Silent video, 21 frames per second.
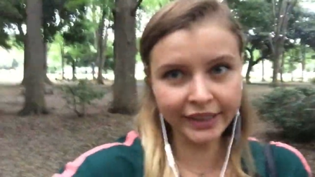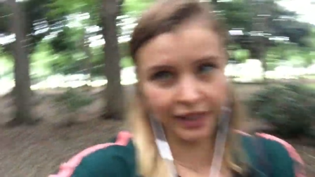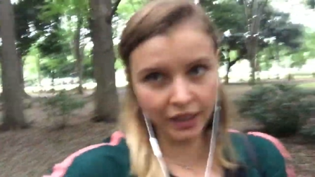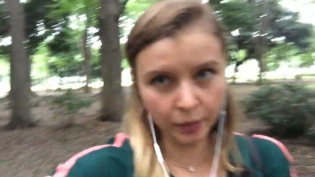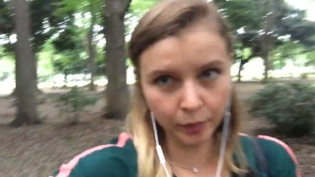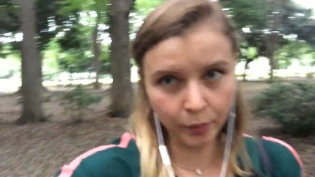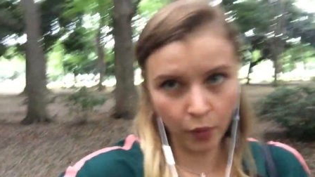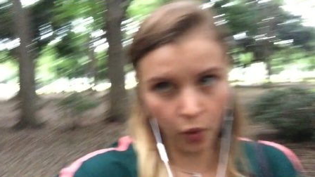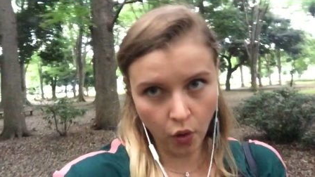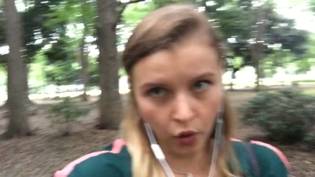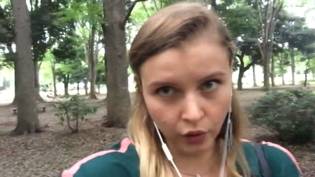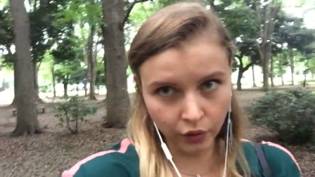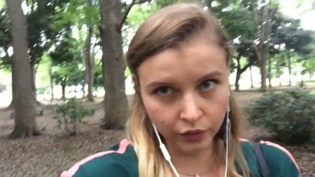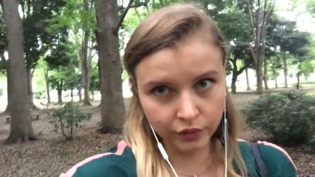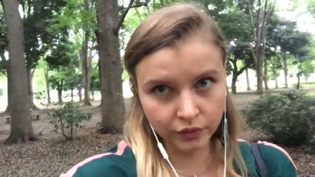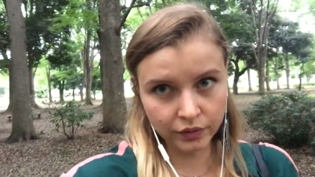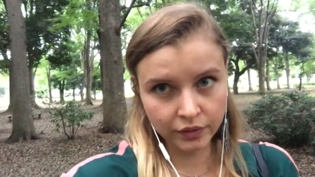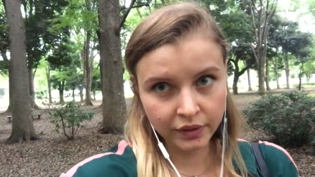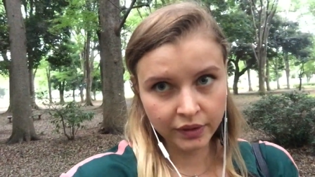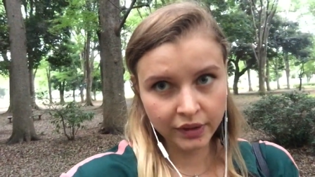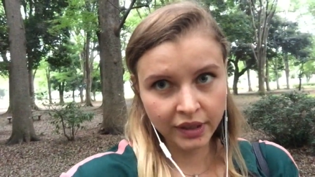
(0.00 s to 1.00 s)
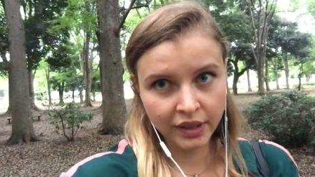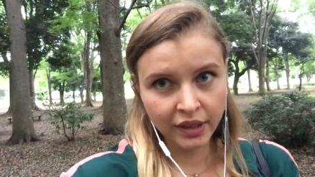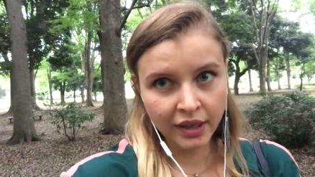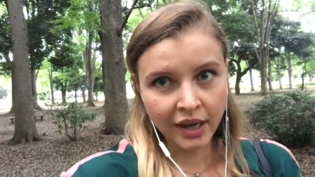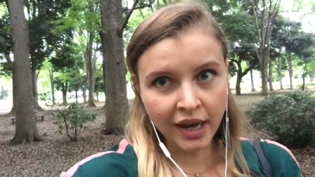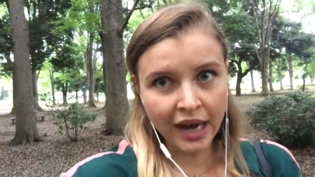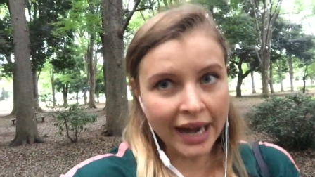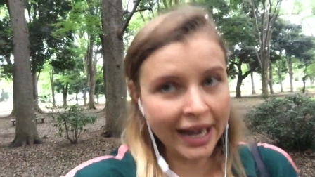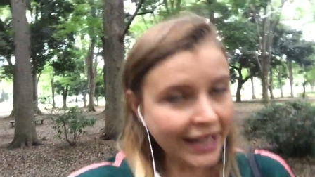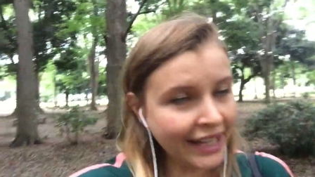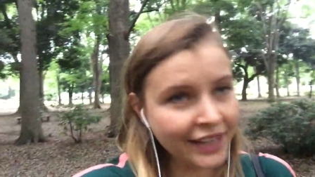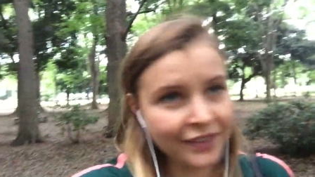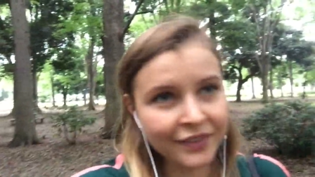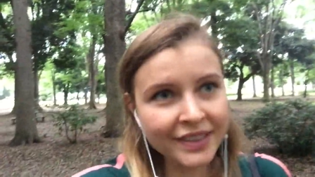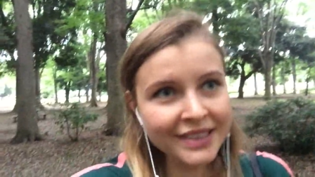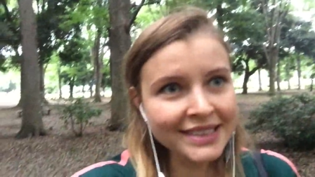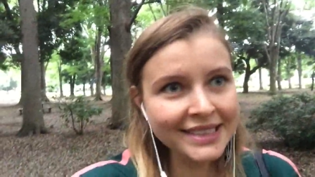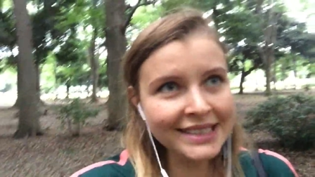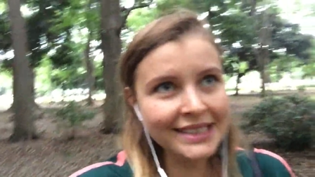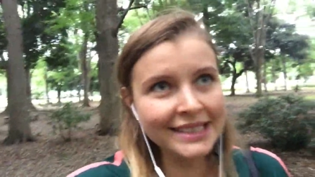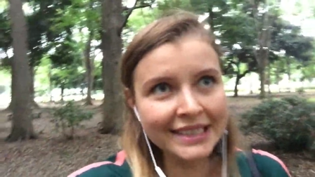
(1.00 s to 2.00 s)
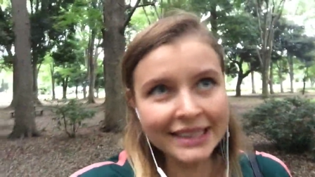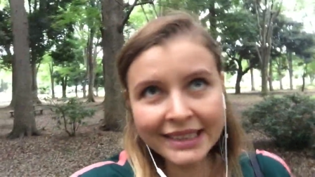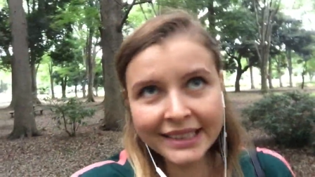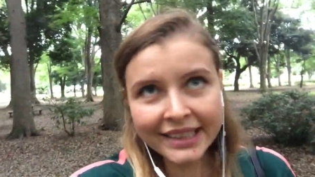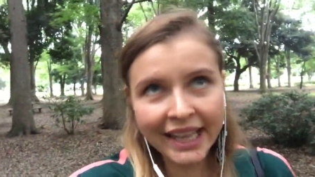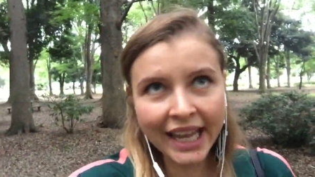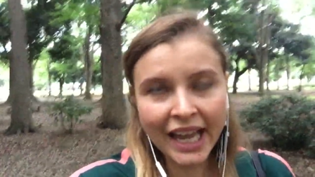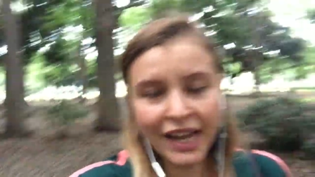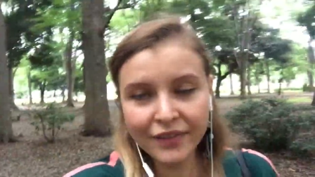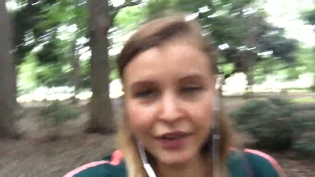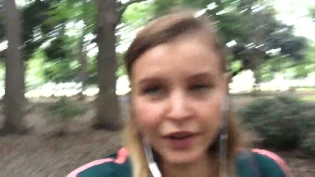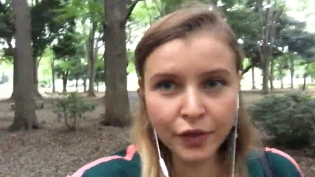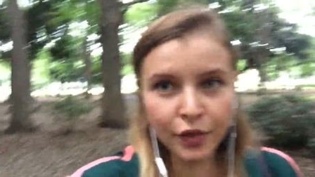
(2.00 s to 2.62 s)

keep on. I even didn't have a